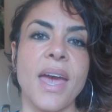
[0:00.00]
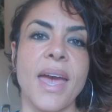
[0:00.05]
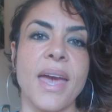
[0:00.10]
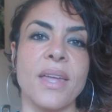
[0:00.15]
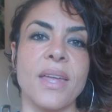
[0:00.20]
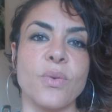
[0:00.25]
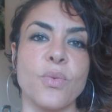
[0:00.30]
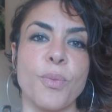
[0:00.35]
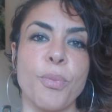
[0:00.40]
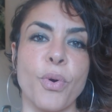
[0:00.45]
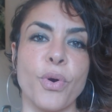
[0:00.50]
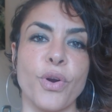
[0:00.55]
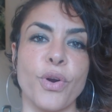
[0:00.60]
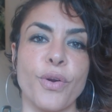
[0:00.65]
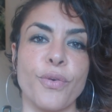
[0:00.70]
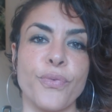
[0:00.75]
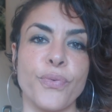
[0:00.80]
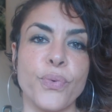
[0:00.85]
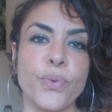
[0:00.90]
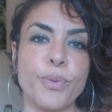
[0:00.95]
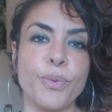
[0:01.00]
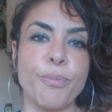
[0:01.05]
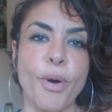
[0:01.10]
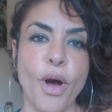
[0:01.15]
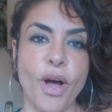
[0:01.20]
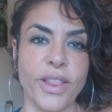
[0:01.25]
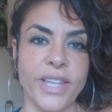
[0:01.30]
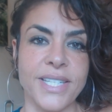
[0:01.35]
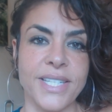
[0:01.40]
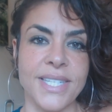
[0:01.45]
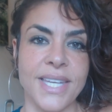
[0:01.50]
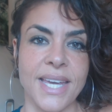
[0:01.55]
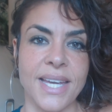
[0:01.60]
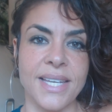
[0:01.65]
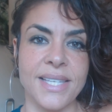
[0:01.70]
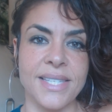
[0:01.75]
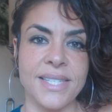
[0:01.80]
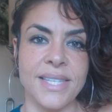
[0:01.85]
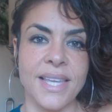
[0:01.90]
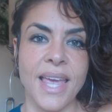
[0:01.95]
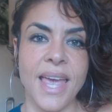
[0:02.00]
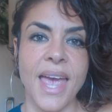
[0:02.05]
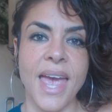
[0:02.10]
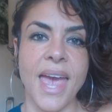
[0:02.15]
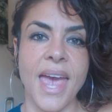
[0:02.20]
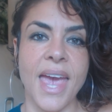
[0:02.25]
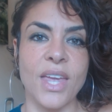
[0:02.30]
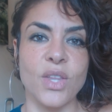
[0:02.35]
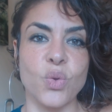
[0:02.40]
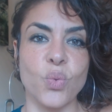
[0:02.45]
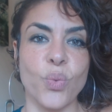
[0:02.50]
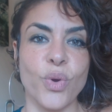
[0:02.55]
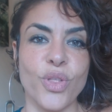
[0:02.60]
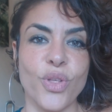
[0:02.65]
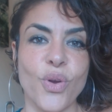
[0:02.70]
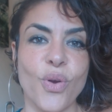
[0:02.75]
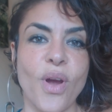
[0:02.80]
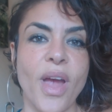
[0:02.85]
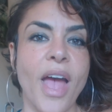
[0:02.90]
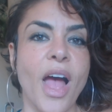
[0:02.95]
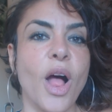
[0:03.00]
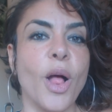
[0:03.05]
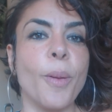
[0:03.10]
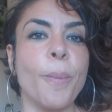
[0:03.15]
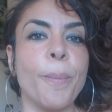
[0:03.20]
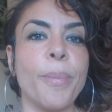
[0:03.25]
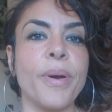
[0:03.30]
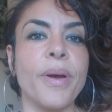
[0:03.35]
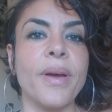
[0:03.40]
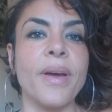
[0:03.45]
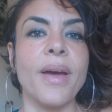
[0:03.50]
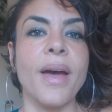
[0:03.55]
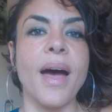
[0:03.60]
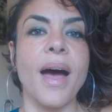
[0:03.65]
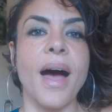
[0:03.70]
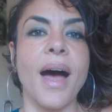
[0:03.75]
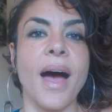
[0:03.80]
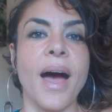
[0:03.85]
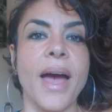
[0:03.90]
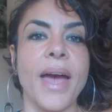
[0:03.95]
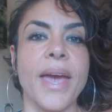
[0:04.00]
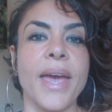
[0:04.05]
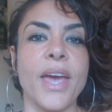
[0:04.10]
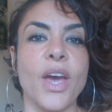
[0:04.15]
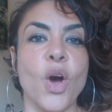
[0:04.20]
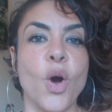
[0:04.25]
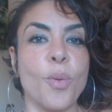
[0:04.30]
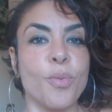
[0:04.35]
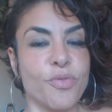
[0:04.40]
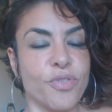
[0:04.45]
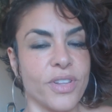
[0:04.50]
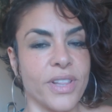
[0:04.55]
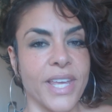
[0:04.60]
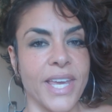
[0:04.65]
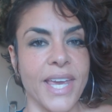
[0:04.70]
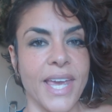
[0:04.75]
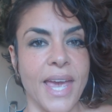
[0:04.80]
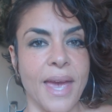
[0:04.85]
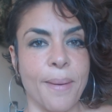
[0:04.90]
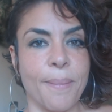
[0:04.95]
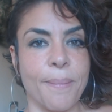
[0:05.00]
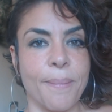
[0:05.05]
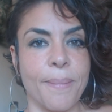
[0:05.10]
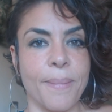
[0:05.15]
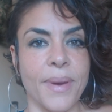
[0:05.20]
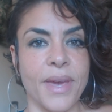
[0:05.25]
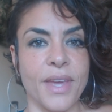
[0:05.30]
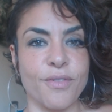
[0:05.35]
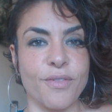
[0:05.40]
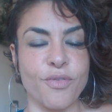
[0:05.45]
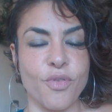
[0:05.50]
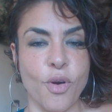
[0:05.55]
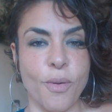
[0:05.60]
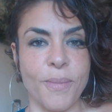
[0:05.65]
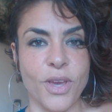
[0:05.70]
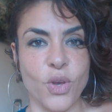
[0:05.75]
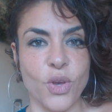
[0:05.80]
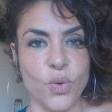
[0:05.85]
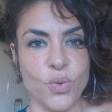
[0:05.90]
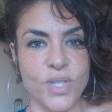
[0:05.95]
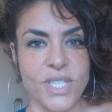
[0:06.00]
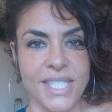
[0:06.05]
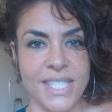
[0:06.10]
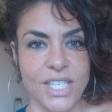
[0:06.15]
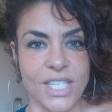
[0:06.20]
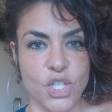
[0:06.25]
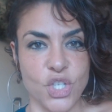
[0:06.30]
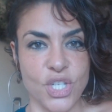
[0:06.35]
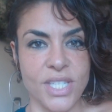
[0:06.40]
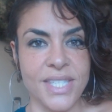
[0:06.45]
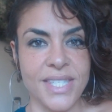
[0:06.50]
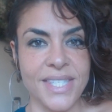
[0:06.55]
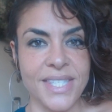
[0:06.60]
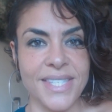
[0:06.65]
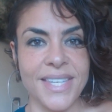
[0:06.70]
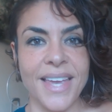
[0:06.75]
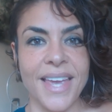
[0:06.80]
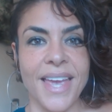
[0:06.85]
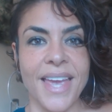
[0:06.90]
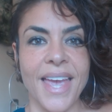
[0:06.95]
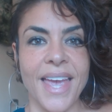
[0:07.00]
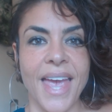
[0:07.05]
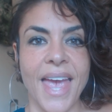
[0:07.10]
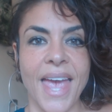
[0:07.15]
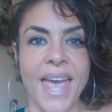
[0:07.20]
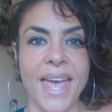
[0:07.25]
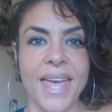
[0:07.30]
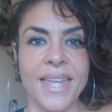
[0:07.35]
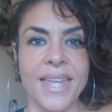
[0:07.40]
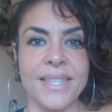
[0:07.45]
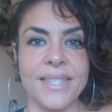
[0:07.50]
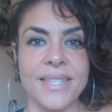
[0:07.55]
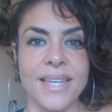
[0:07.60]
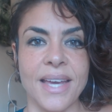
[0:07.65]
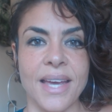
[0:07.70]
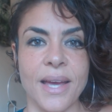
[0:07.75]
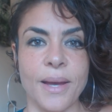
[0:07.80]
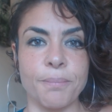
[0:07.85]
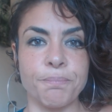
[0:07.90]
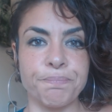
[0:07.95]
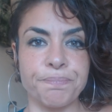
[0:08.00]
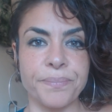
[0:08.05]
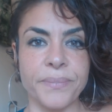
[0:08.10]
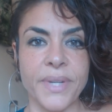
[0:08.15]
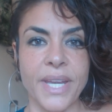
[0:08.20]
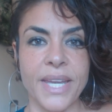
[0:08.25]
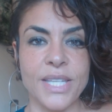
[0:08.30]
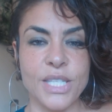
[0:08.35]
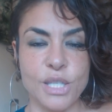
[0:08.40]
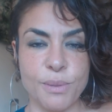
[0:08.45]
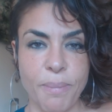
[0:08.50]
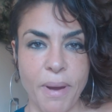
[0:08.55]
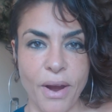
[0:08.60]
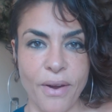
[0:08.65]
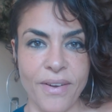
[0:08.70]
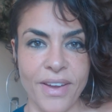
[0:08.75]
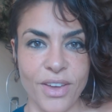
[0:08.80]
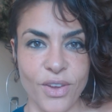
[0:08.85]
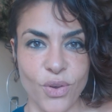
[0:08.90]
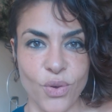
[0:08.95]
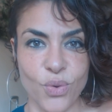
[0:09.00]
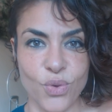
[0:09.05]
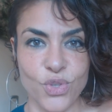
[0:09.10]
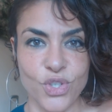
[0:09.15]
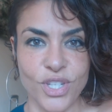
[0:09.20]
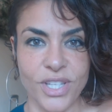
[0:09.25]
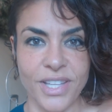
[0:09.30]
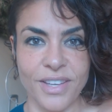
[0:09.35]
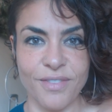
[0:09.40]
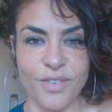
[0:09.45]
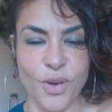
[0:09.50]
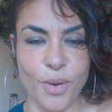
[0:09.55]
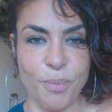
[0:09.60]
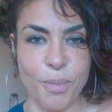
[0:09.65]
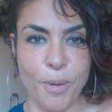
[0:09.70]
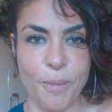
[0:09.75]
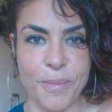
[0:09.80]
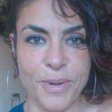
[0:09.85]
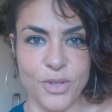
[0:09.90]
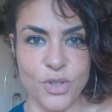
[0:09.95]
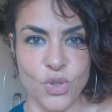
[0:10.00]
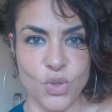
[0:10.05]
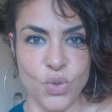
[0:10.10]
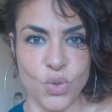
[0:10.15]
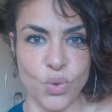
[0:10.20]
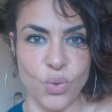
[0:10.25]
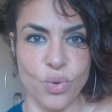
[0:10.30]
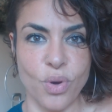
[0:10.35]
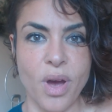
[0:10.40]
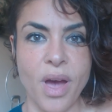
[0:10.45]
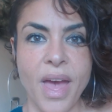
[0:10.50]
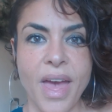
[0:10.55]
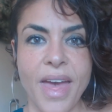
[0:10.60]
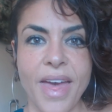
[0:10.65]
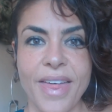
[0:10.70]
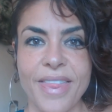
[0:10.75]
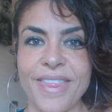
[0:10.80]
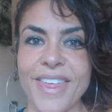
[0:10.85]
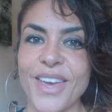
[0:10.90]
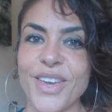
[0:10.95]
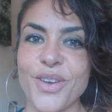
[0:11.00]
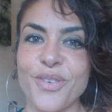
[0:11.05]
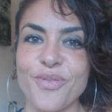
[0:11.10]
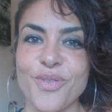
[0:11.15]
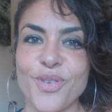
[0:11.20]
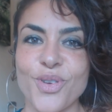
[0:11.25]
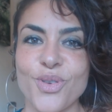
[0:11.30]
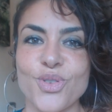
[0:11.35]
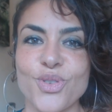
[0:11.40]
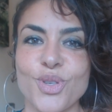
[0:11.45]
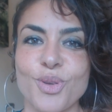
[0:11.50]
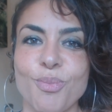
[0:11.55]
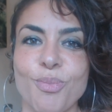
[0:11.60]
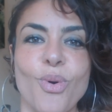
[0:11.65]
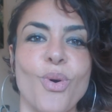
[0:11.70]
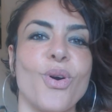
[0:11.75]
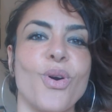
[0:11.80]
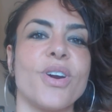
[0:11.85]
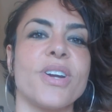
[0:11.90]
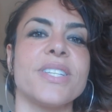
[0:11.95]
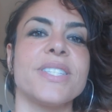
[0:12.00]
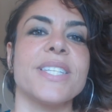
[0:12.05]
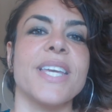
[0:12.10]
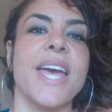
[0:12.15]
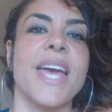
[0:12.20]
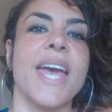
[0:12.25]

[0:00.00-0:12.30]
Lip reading: and report on food politics. And with your help, I hopefully am informing your decisions and inspiring you to live your purpose too. Thank you for your support,